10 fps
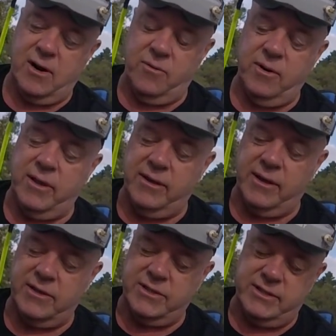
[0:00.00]
I really
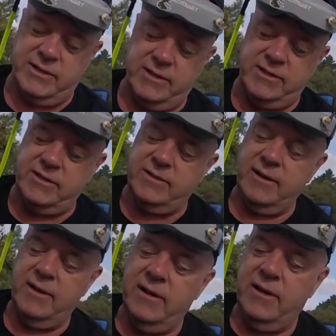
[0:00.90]
think it's
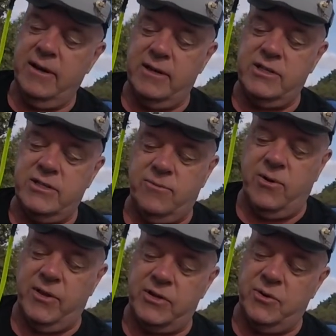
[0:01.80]

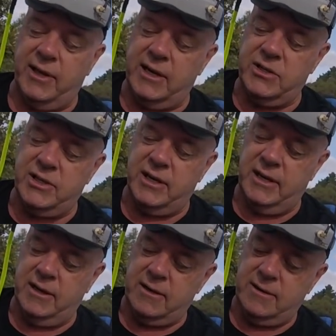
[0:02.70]
one that's really going to stand
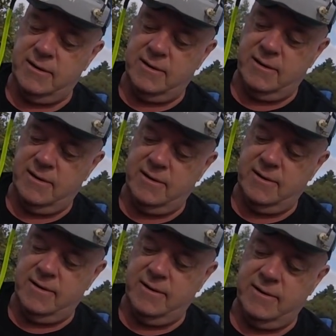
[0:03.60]
out.
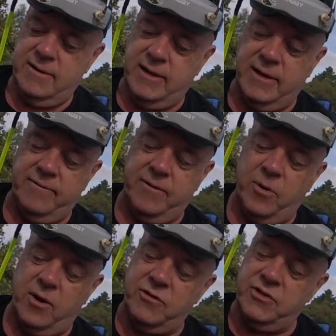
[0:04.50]
And from
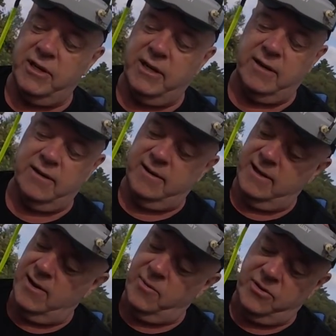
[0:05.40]
what I've seen
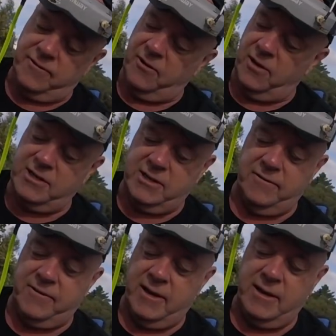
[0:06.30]
with the flight
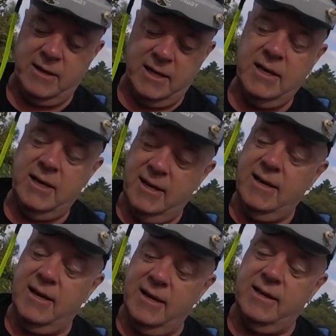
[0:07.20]
so far,
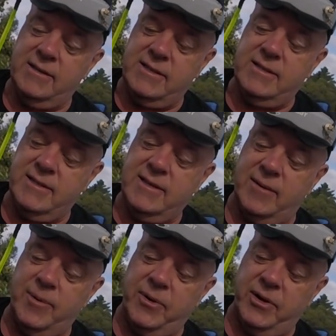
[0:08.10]
it's
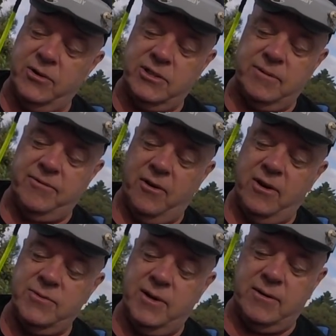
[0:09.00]
going to be pretty awesome to
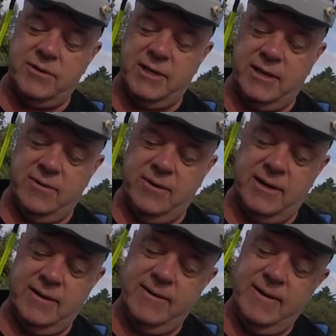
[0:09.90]
fly as well.
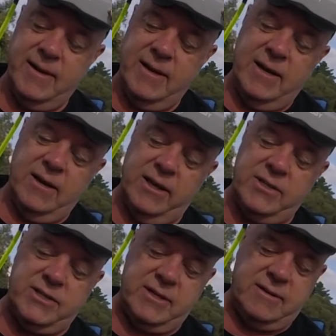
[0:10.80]
So
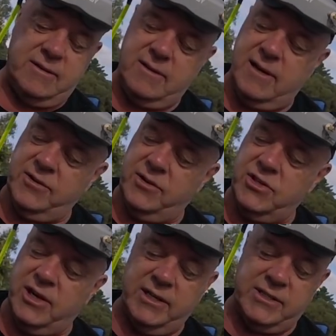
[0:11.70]
let's cut to the
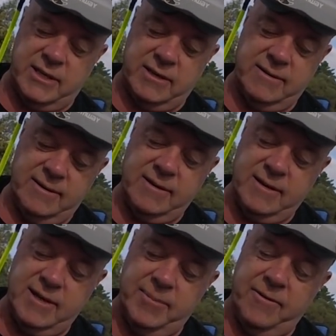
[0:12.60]
chase and
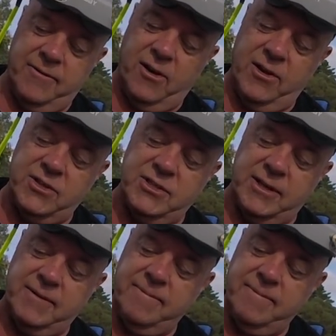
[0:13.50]
give me a fly of this thing.